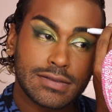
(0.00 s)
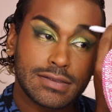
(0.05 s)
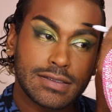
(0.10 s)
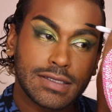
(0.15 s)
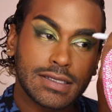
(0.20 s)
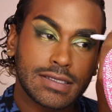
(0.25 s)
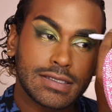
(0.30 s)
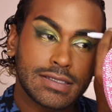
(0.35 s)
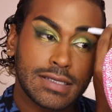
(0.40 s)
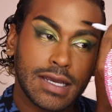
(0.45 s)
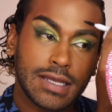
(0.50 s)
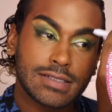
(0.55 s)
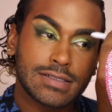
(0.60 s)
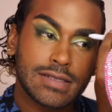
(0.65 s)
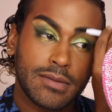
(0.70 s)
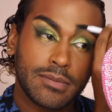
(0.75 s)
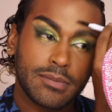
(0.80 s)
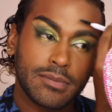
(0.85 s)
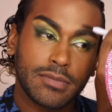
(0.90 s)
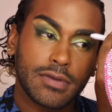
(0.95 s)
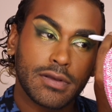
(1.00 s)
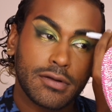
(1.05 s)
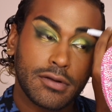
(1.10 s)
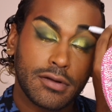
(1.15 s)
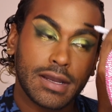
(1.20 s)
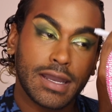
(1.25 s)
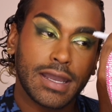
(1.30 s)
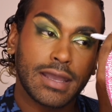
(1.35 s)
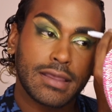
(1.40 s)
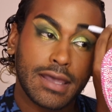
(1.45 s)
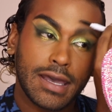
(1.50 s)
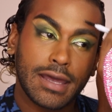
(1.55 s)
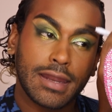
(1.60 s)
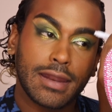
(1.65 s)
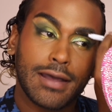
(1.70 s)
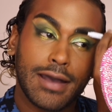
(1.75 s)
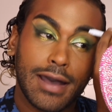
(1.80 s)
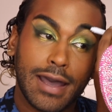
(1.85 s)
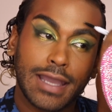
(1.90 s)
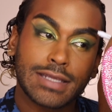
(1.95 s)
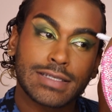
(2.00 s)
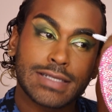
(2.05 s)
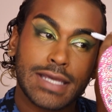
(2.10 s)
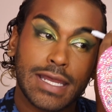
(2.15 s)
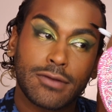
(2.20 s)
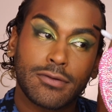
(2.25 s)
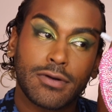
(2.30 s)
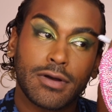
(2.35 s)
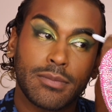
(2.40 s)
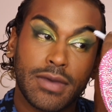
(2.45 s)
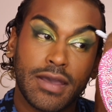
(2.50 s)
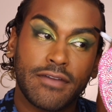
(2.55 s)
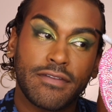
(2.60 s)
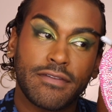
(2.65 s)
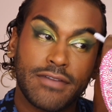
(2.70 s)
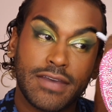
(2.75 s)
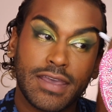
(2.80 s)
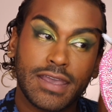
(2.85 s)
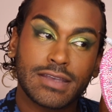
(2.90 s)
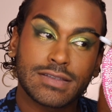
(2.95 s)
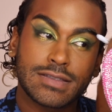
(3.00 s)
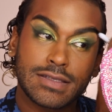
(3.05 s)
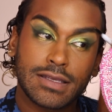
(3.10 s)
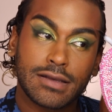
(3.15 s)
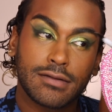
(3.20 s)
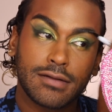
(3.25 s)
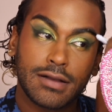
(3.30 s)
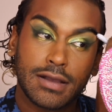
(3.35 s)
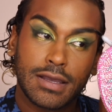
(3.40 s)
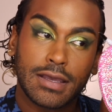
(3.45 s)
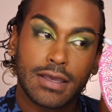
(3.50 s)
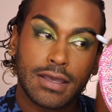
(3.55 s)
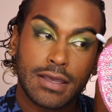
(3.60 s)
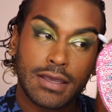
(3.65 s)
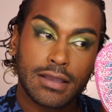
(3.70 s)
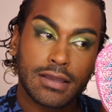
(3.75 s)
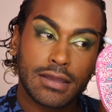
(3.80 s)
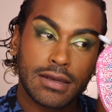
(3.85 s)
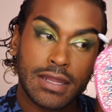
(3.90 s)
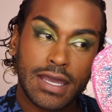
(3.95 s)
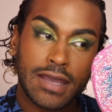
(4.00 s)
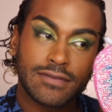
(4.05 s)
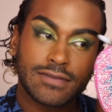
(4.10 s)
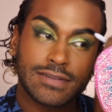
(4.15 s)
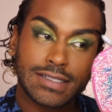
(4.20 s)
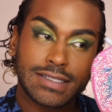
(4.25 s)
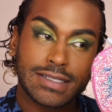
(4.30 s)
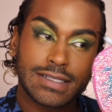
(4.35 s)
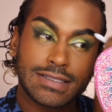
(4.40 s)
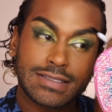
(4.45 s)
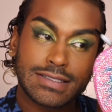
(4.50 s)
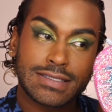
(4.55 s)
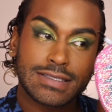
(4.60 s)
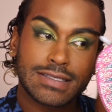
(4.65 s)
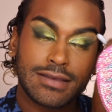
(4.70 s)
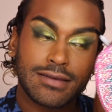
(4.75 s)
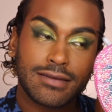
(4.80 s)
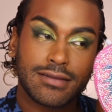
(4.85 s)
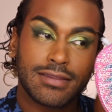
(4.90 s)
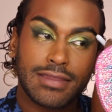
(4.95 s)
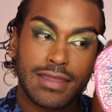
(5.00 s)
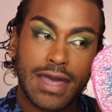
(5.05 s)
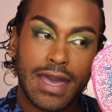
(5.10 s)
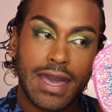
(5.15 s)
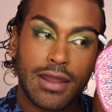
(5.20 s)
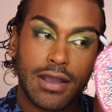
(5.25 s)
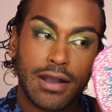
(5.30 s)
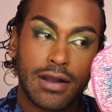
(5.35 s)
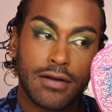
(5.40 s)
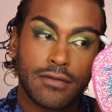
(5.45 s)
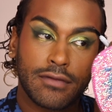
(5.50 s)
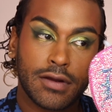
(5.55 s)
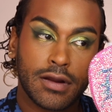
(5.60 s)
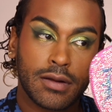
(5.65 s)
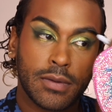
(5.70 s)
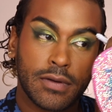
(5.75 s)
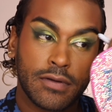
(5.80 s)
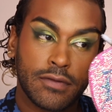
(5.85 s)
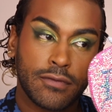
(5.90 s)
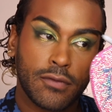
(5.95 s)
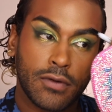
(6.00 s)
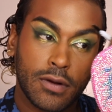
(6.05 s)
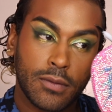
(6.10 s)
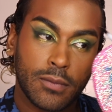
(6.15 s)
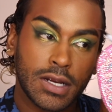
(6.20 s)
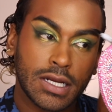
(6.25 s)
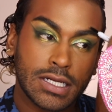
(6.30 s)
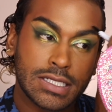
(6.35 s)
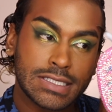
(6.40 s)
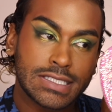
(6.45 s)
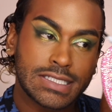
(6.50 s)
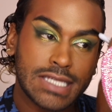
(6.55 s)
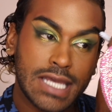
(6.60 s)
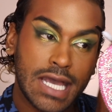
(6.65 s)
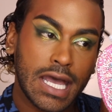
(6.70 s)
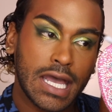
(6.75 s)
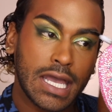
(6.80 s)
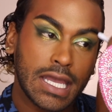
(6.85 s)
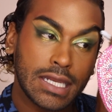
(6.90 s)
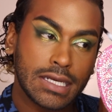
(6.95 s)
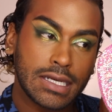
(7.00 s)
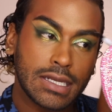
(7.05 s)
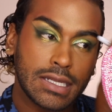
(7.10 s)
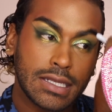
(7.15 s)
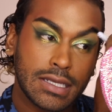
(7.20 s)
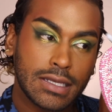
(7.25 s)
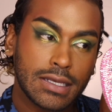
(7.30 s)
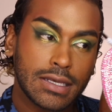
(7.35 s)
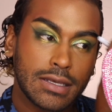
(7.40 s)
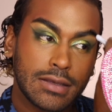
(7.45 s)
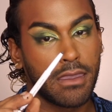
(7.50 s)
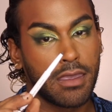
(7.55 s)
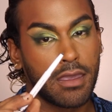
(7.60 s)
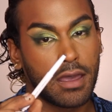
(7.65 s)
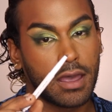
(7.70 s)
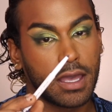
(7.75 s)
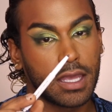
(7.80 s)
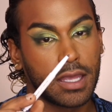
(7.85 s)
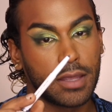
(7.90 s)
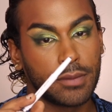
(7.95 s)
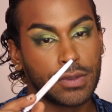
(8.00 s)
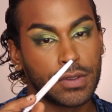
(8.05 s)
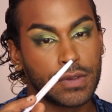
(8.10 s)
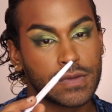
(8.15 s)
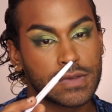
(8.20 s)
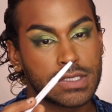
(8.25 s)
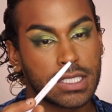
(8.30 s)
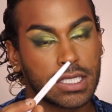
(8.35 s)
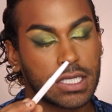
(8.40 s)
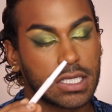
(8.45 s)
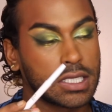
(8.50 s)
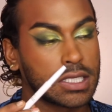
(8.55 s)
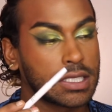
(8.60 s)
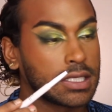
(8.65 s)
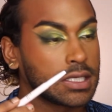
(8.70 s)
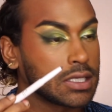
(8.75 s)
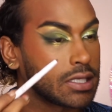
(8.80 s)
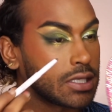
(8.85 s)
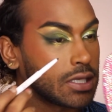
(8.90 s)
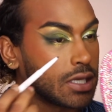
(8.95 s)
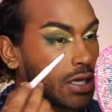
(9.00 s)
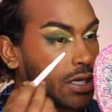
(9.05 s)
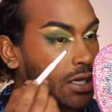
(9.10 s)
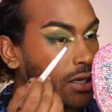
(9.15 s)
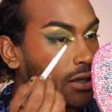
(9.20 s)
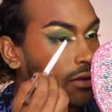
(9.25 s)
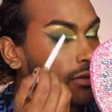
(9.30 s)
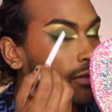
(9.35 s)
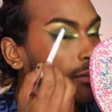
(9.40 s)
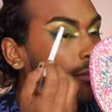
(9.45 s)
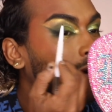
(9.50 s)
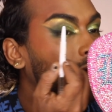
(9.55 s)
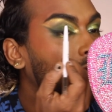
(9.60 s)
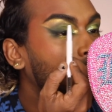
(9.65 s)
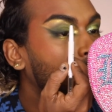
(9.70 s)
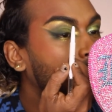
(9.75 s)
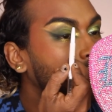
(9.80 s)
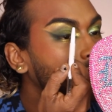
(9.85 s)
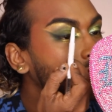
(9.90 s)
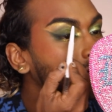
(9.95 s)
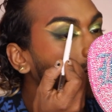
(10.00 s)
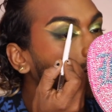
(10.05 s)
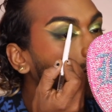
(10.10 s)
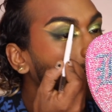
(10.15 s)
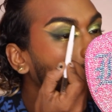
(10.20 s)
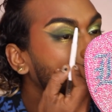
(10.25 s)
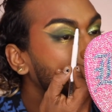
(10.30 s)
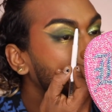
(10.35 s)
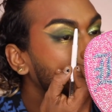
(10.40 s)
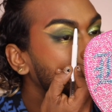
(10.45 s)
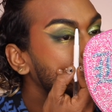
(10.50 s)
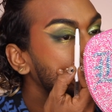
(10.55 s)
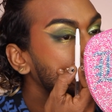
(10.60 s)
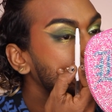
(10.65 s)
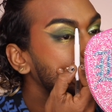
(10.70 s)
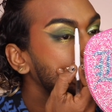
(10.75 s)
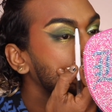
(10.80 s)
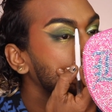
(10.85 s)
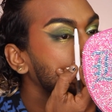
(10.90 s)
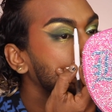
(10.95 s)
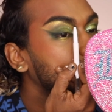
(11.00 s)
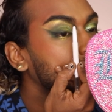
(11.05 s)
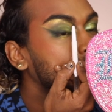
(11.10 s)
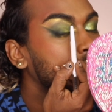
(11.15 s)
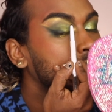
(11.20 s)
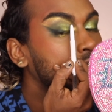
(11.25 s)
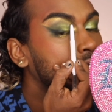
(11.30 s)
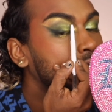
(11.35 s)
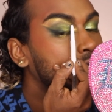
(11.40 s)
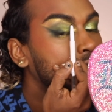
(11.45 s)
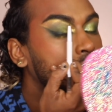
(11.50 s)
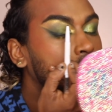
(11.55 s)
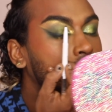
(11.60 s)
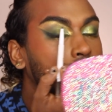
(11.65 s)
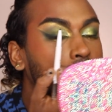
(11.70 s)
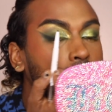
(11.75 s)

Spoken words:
did touch up, or I got eyeshadow on my face, so I'm gonna have to conceal that over before we're done. I am using the brow pencil, and I'm using it just to create a